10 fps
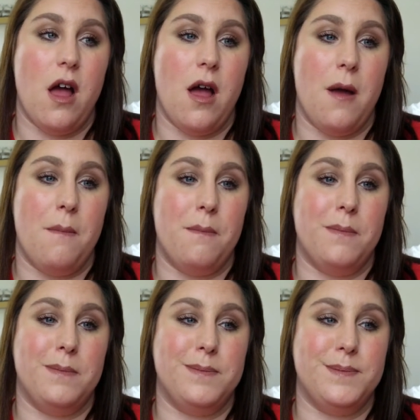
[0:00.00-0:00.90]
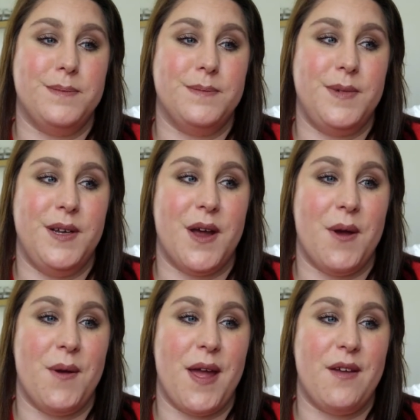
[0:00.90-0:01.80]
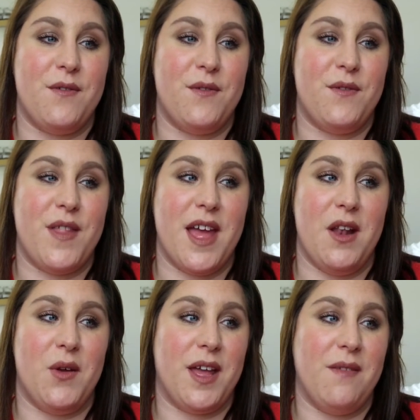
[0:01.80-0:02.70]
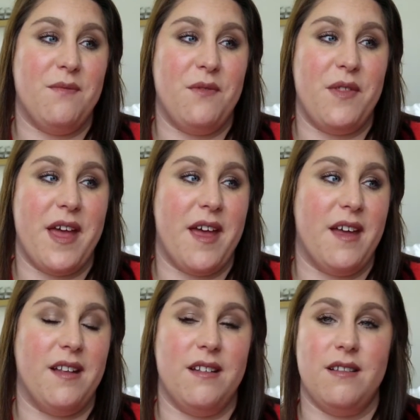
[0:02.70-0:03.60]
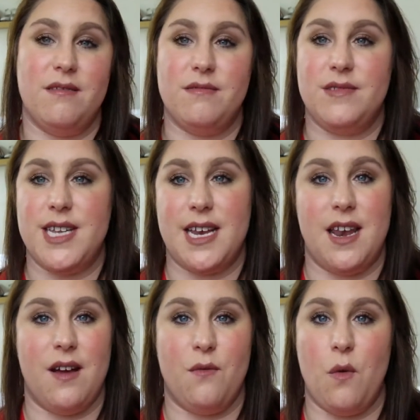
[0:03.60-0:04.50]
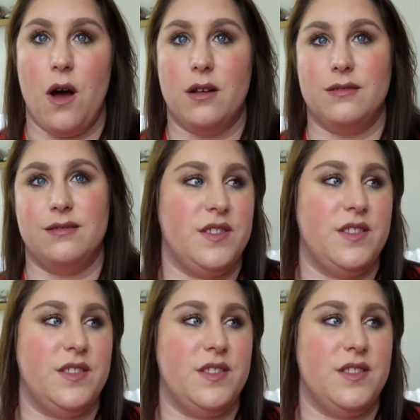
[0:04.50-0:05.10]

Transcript: Um, you know, if they're looking for their dead loved one,